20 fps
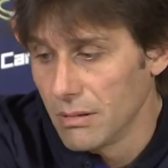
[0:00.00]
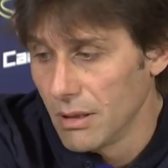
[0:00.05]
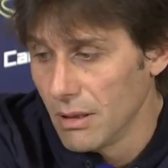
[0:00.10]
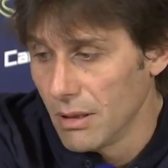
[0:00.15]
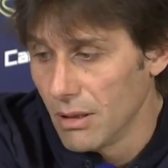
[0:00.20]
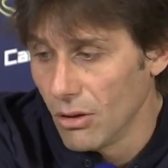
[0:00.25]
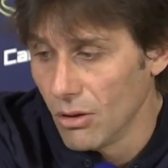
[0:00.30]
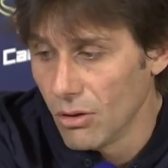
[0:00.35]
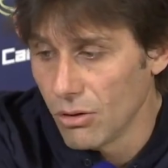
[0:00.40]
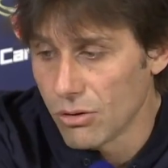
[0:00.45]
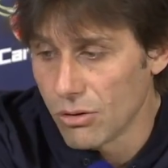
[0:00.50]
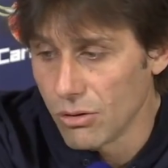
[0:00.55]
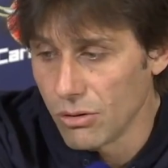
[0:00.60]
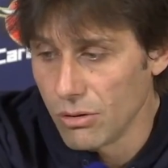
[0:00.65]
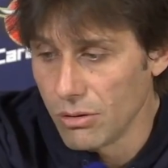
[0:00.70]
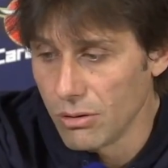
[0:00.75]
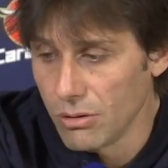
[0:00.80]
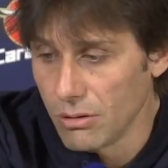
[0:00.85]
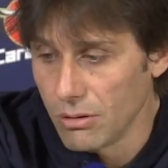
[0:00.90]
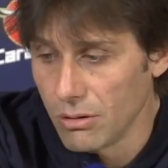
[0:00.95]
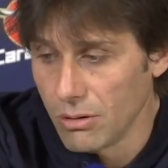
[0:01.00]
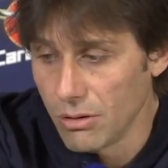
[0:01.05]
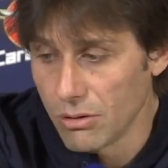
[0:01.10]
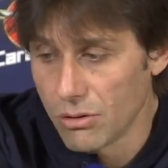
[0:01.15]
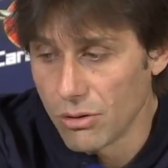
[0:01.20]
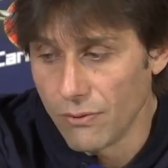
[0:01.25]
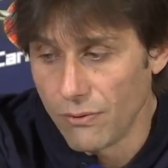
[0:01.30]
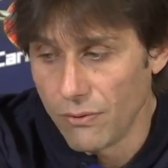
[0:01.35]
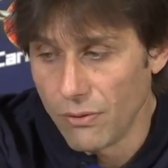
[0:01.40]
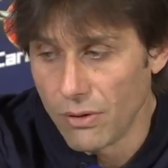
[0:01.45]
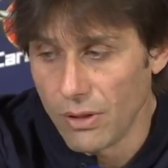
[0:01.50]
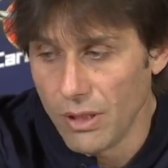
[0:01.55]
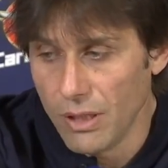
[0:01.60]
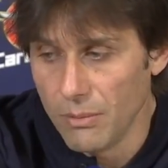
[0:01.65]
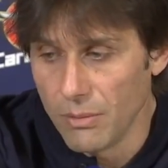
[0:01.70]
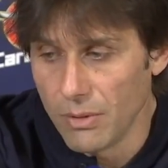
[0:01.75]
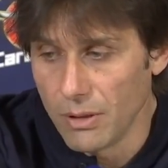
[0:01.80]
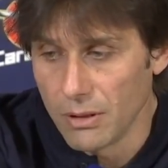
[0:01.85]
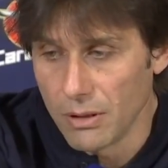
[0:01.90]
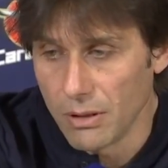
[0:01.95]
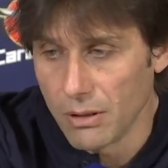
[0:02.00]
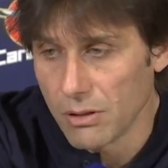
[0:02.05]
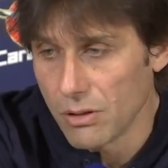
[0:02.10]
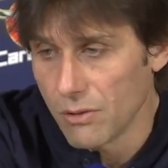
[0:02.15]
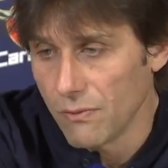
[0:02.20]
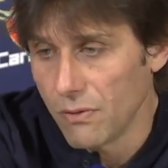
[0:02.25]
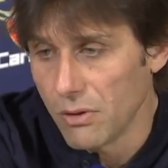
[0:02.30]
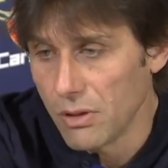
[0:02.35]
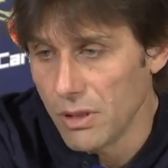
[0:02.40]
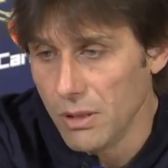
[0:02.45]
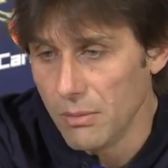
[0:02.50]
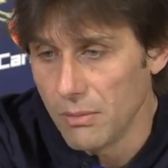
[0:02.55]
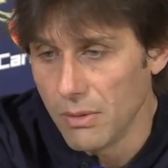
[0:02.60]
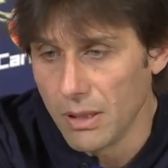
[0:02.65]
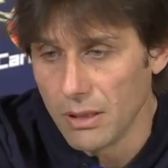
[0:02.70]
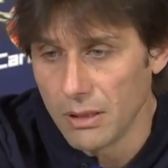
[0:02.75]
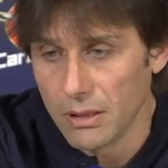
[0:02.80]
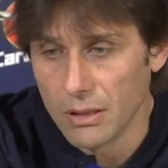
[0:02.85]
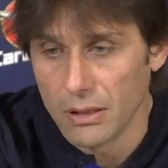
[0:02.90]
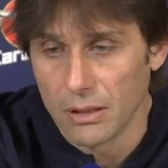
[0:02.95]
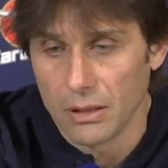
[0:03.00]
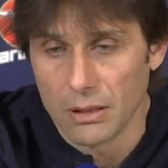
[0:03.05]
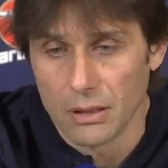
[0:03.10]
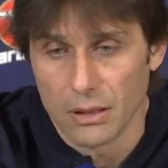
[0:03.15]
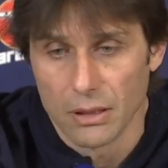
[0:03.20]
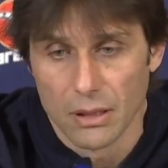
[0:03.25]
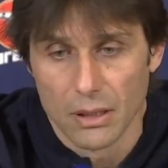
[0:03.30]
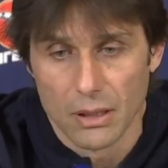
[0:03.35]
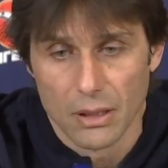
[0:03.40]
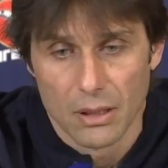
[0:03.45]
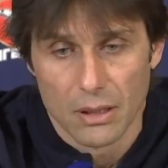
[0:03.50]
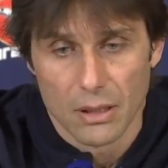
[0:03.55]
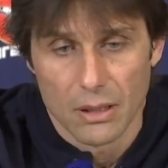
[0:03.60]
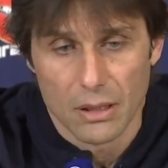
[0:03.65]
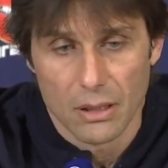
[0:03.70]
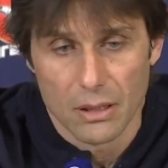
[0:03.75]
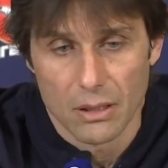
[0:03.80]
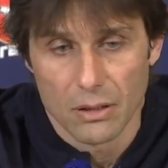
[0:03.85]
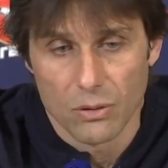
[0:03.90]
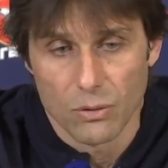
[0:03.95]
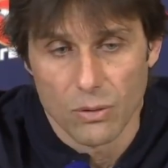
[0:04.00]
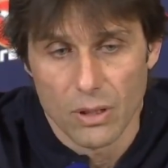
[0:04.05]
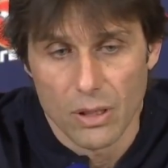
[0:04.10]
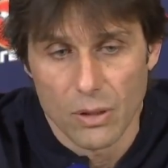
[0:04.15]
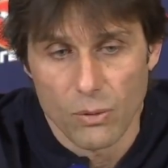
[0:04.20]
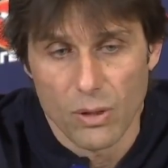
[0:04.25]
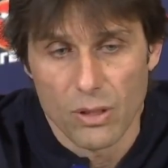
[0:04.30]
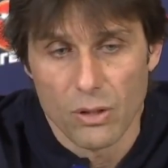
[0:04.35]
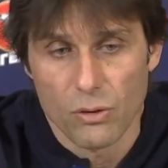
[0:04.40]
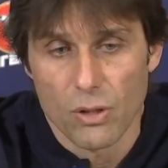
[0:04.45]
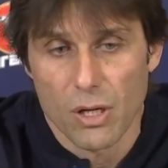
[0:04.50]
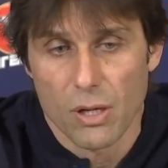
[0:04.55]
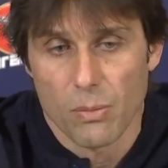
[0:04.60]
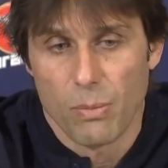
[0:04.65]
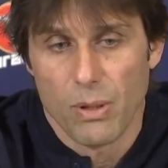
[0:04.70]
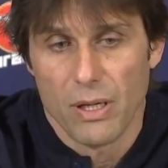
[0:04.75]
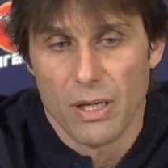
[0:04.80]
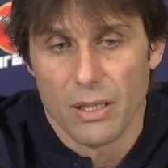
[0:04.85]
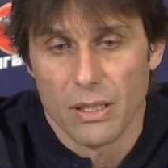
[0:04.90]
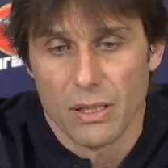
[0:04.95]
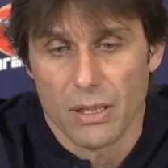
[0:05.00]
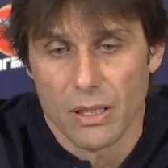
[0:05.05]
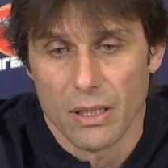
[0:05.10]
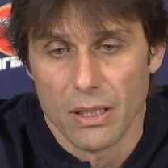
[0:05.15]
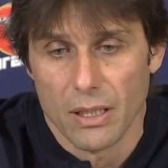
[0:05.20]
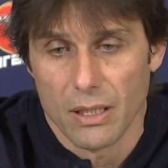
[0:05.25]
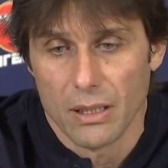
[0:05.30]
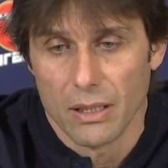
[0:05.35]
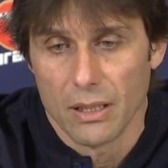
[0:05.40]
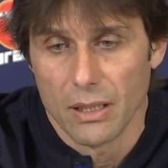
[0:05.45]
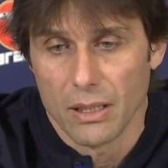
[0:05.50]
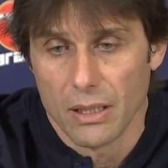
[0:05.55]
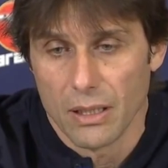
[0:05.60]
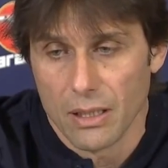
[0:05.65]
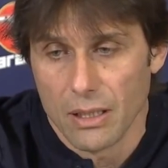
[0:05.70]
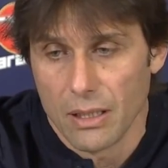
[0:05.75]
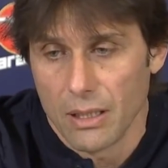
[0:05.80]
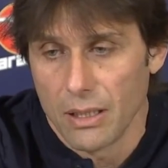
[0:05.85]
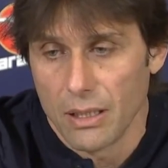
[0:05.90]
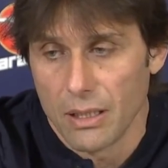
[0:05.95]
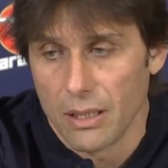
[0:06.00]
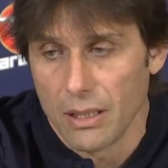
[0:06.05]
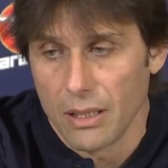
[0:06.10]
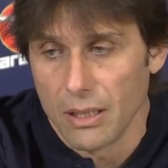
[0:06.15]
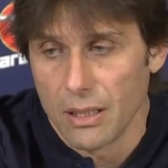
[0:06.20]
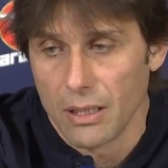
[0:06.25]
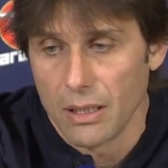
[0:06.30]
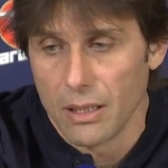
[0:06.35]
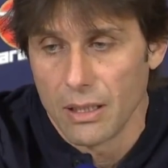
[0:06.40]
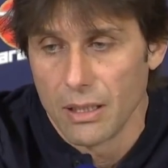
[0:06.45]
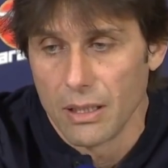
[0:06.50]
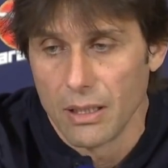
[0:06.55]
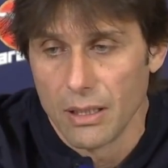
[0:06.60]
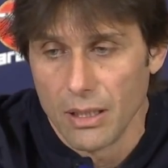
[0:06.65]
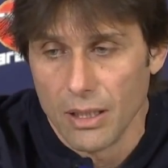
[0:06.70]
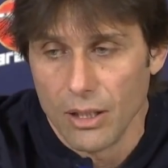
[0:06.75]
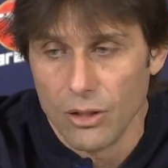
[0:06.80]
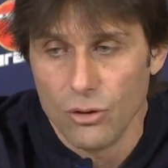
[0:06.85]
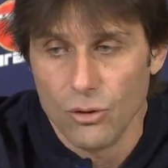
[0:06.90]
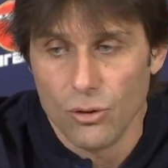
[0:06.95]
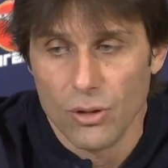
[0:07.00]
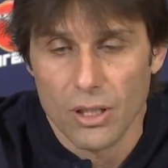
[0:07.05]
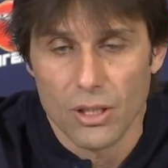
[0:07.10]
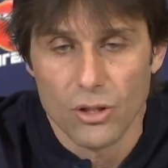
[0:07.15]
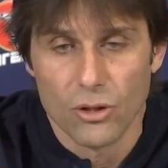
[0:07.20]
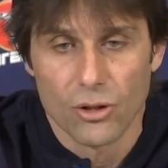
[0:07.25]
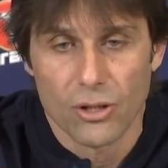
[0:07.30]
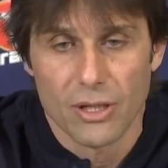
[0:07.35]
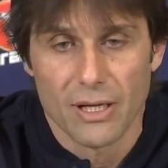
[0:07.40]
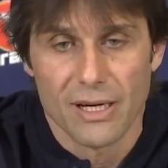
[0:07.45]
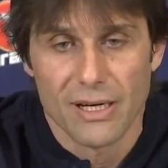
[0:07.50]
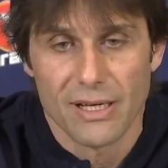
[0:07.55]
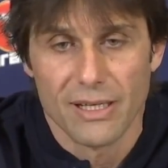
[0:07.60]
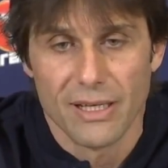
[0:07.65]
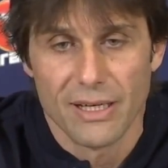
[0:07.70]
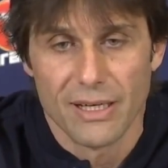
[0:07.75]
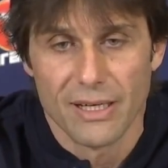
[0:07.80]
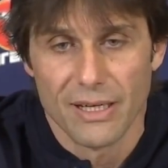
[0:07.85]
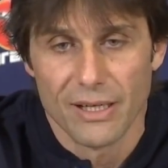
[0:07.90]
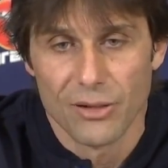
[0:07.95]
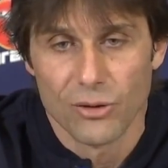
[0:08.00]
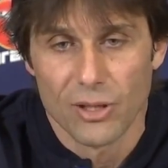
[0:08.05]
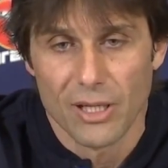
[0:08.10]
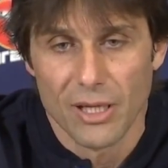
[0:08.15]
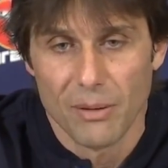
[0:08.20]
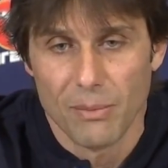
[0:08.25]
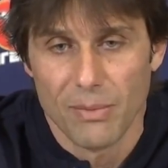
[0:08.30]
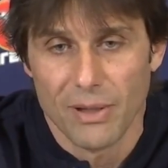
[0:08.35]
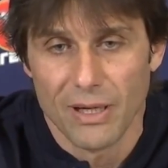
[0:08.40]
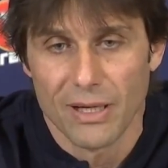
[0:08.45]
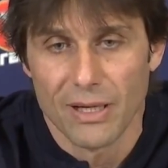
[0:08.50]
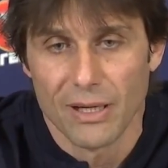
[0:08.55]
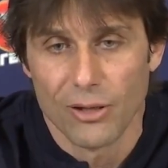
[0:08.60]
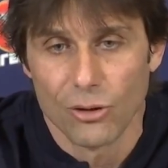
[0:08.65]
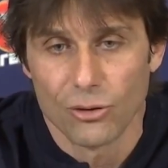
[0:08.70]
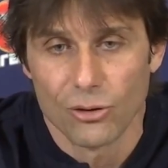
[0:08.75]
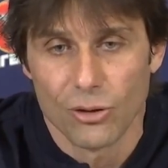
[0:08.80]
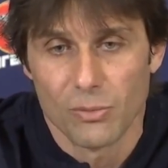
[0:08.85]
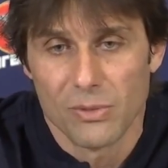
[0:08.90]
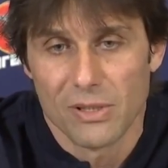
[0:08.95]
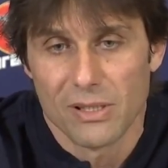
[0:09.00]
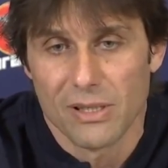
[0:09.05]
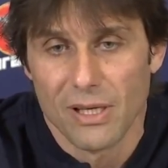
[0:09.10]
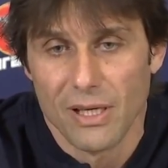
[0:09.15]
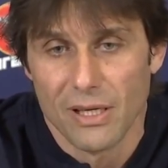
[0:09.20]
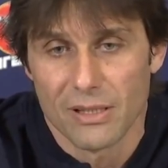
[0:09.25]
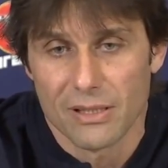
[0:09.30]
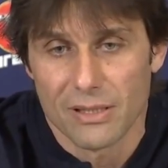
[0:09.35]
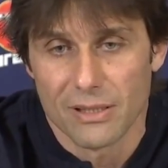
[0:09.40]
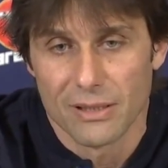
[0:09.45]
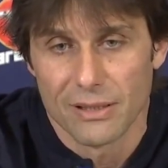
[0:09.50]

also for him, when you are a player and during your career you can make a lot of mistakes,